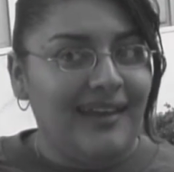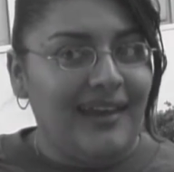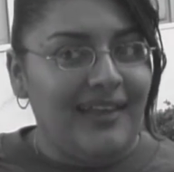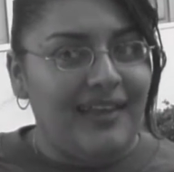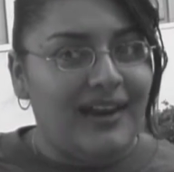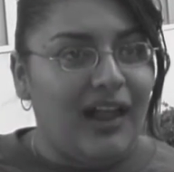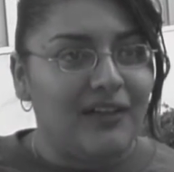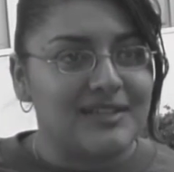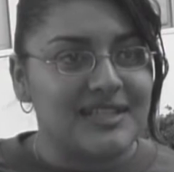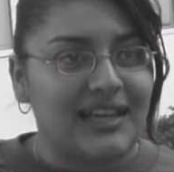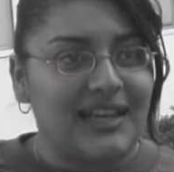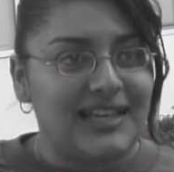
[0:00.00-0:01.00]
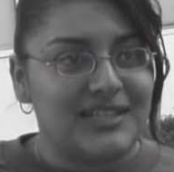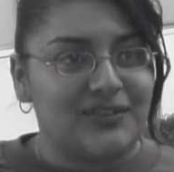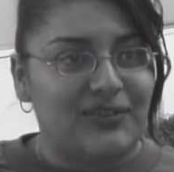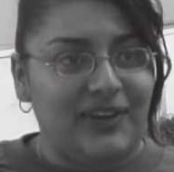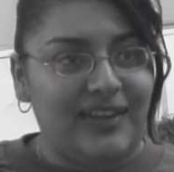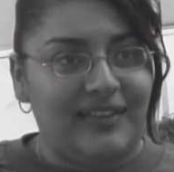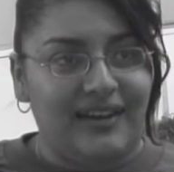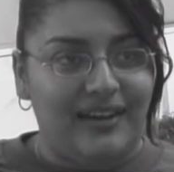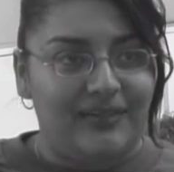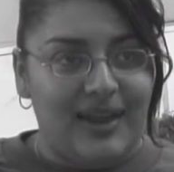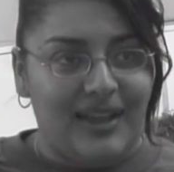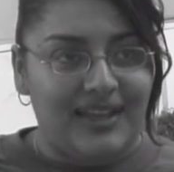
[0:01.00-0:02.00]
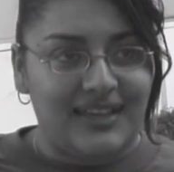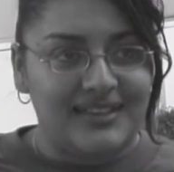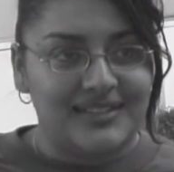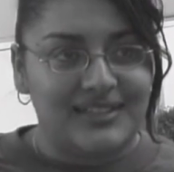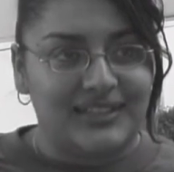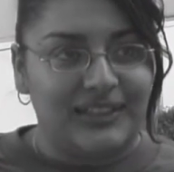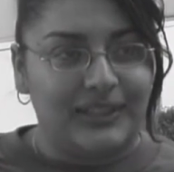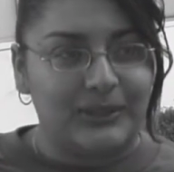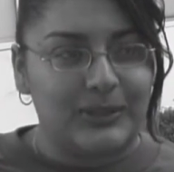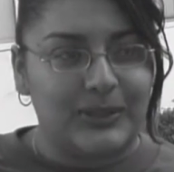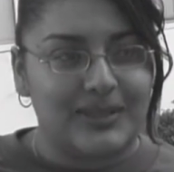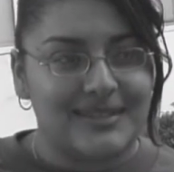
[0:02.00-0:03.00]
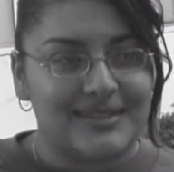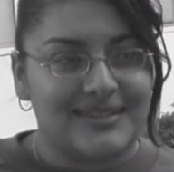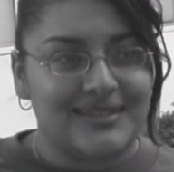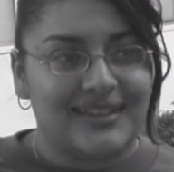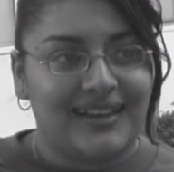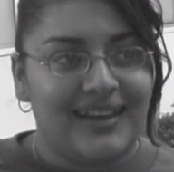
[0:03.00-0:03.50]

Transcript: and then all of a sudden let's free the Iraqis, you know, so it's